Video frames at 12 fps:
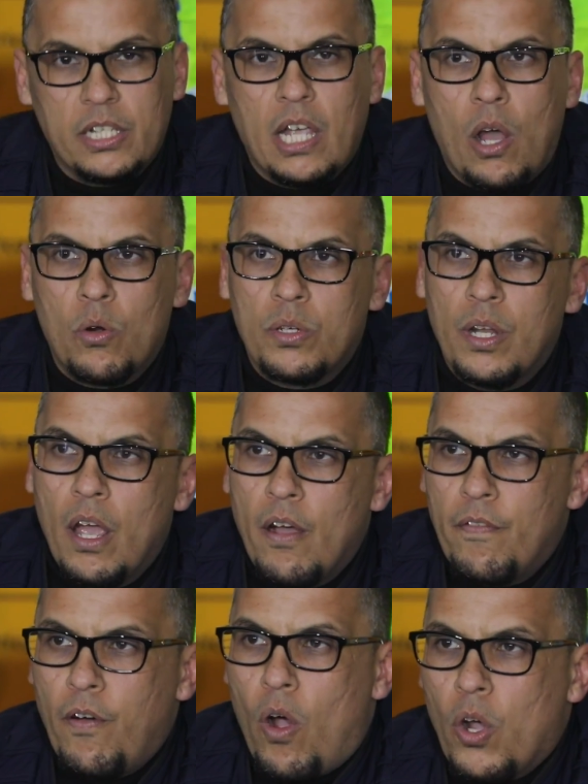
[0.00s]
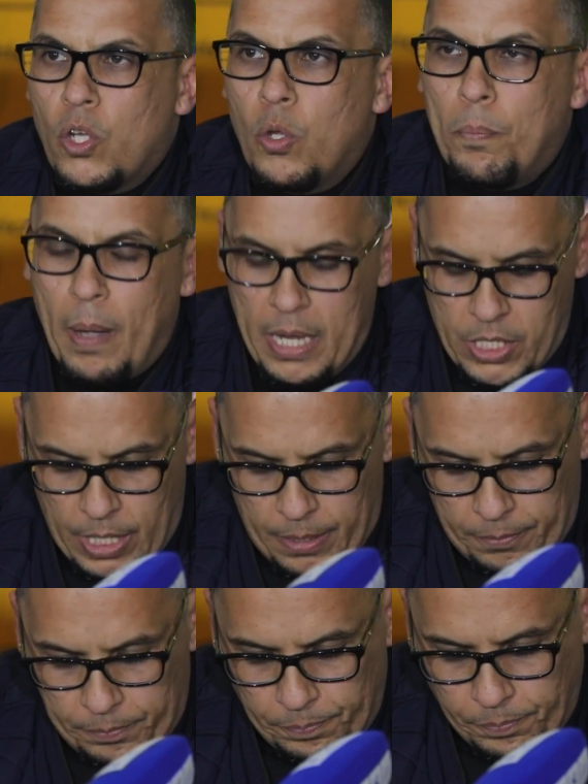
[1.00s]
sound for occupation.
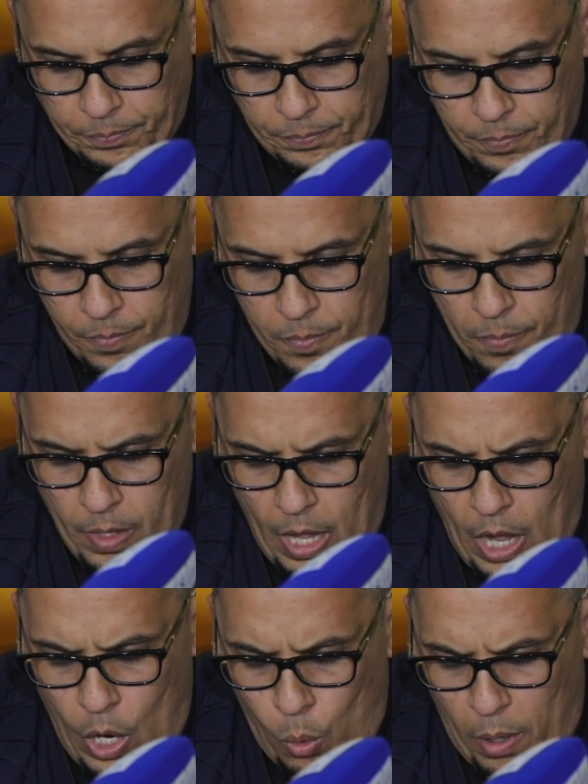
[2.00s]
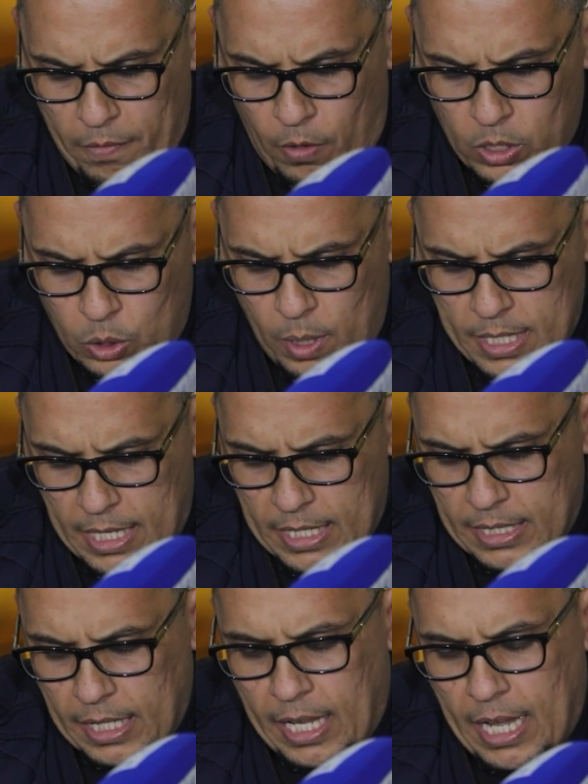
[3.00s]
We have also
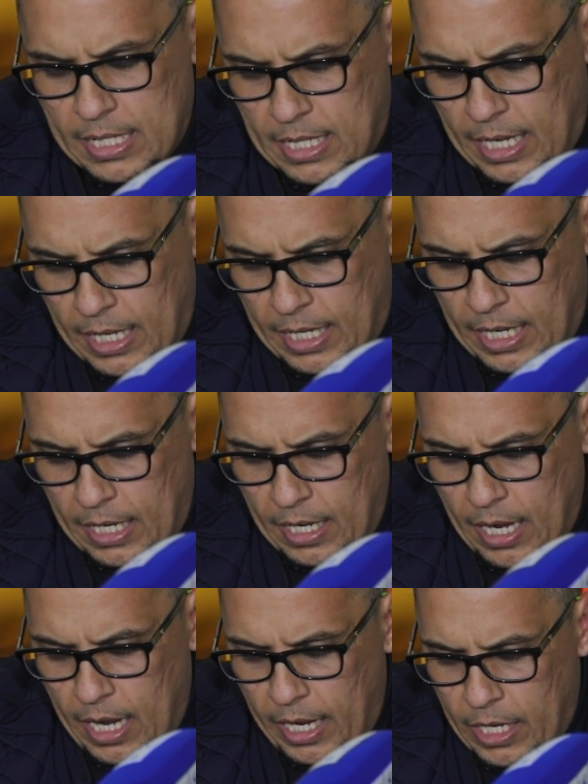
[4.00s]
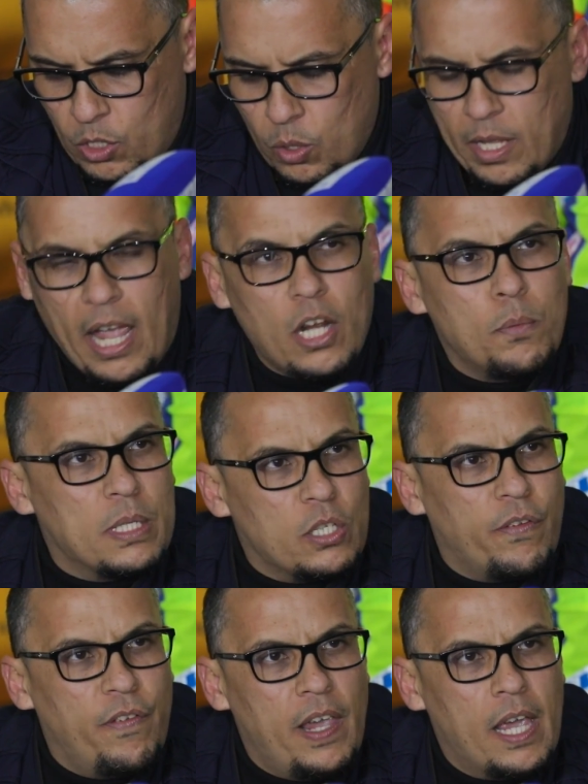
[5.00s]
assessed the gas leaking into the
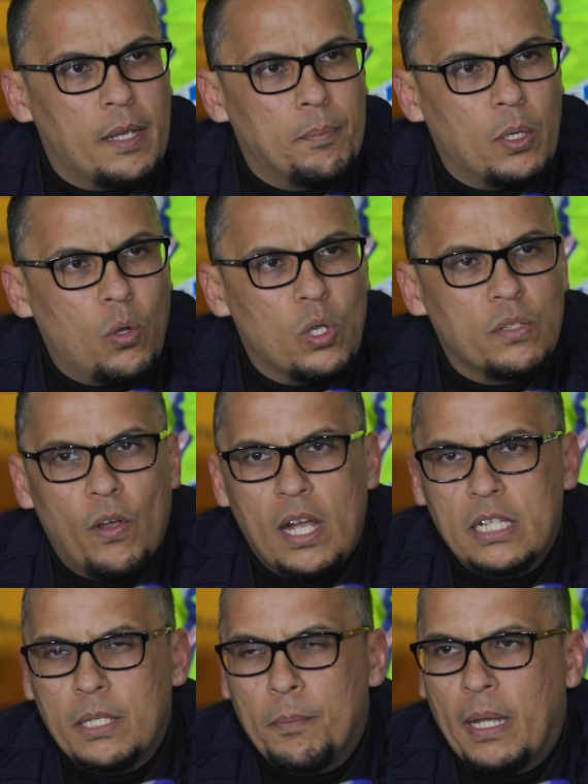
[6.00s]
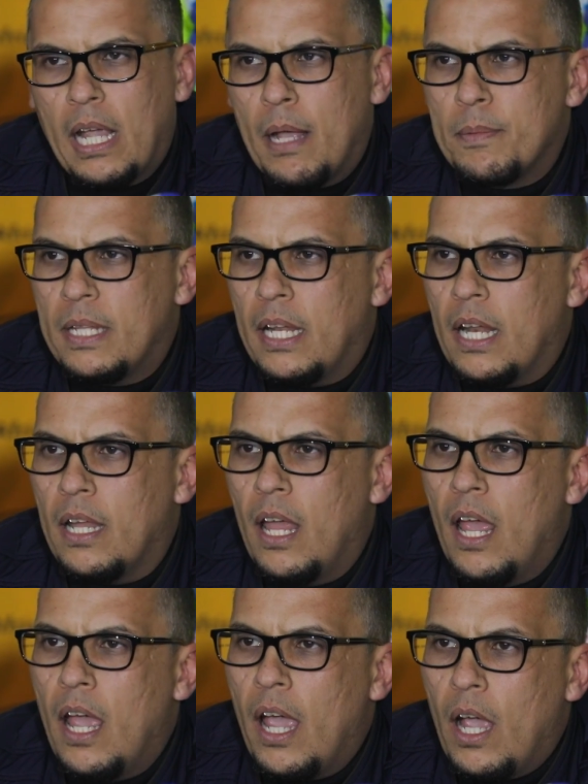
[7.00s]
atmosphere, because for us it becomes then
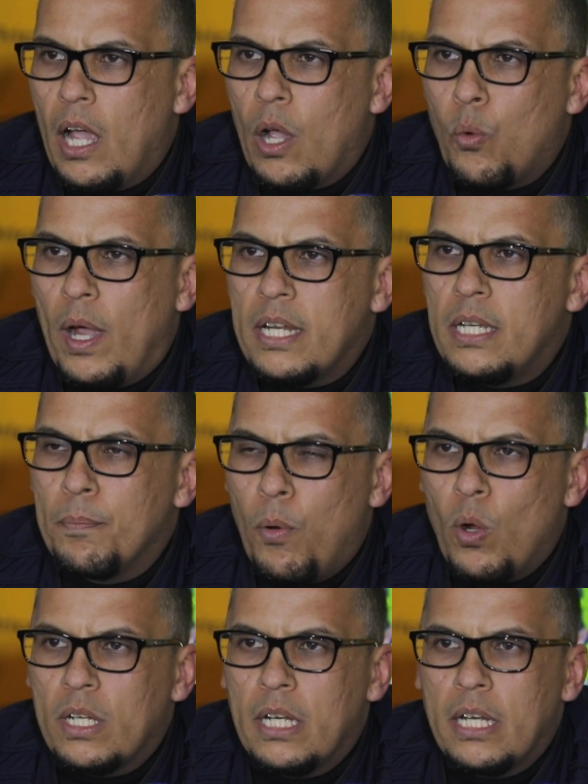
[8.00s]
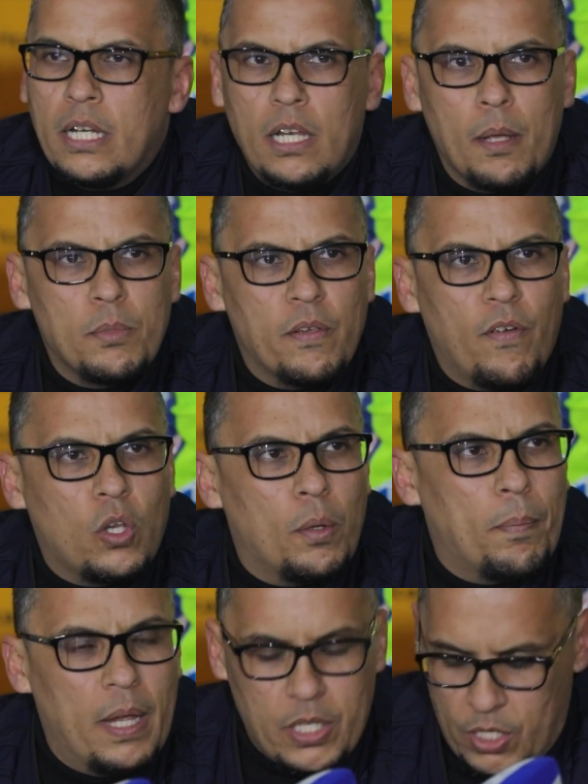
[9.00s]
quite important in terms of
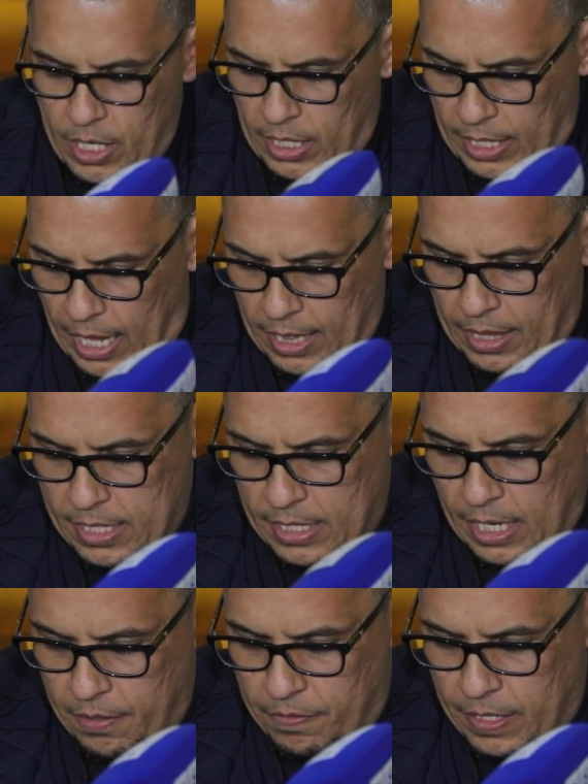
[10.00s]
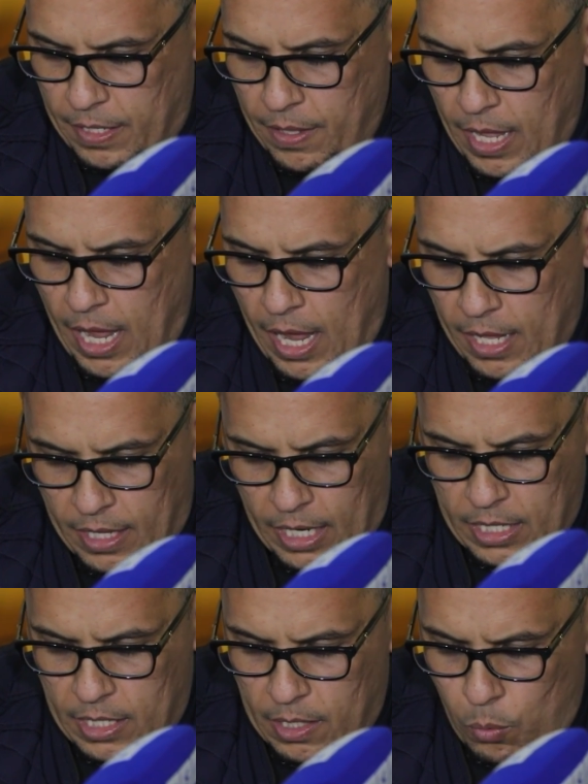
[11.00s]
occupational health and safety. And
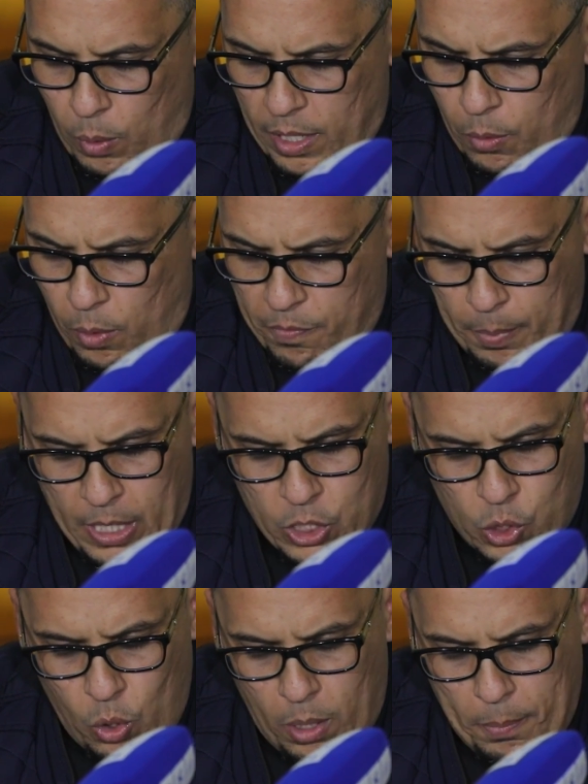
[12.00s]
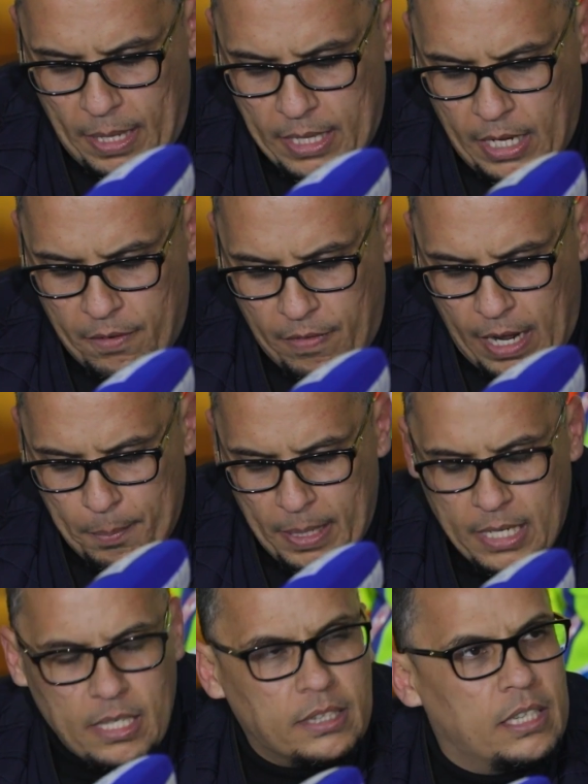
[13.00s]
that we've been assured by the
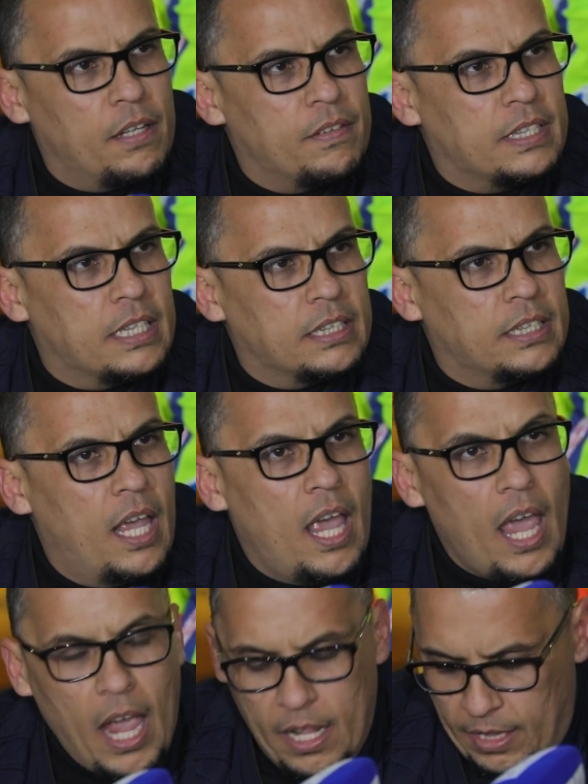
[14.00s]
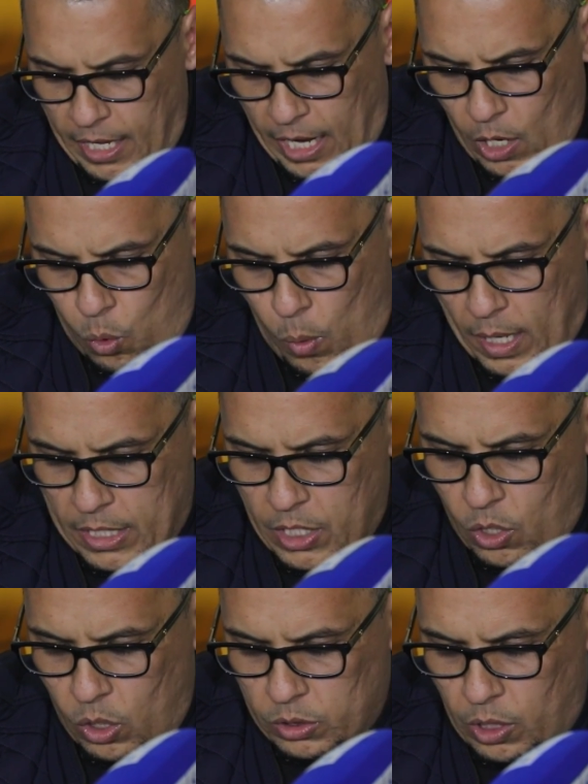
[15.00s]
environmental services and the air
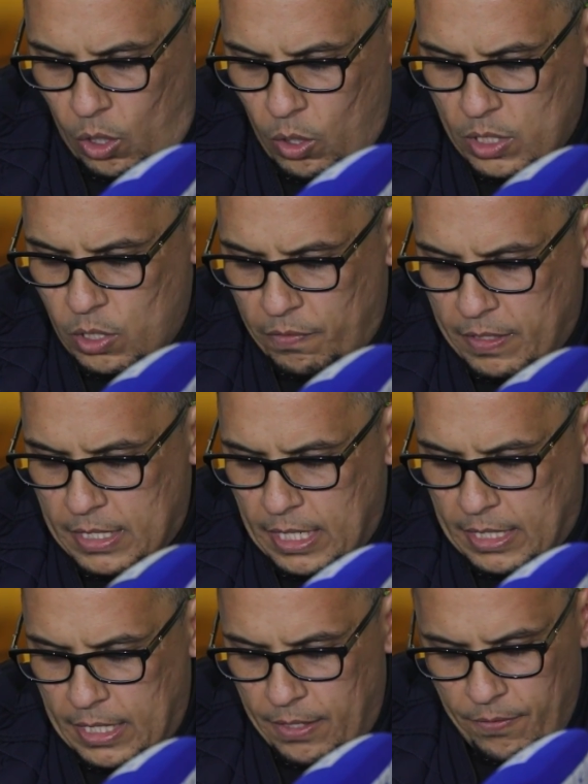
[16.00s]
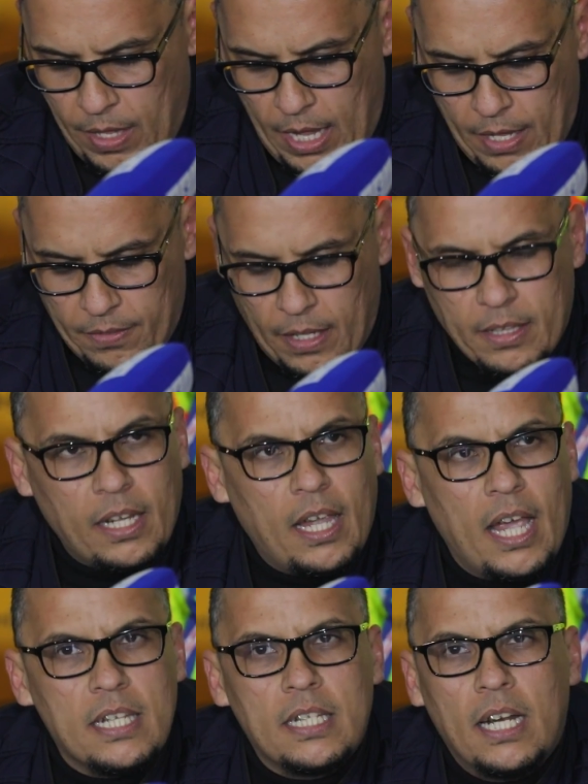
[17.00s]
quality controllers of the city that the
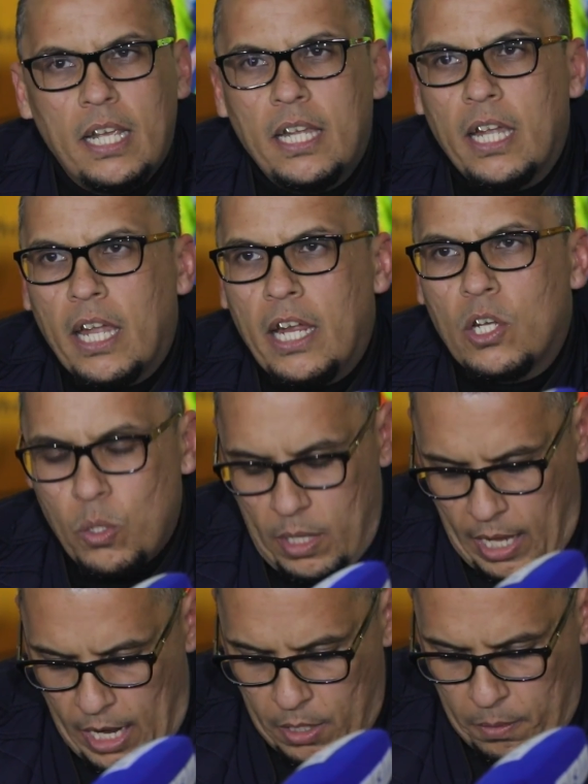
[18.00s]
gas leaking into the